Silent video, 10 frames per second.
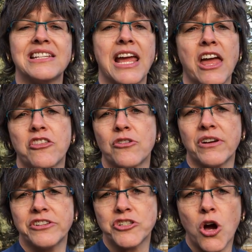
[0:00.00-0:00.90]
together
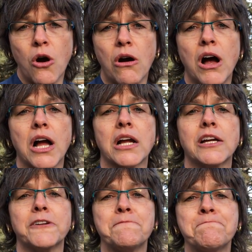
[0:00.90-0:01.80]
and talk.
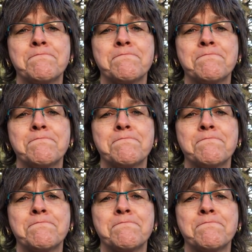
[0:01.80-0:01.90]
And,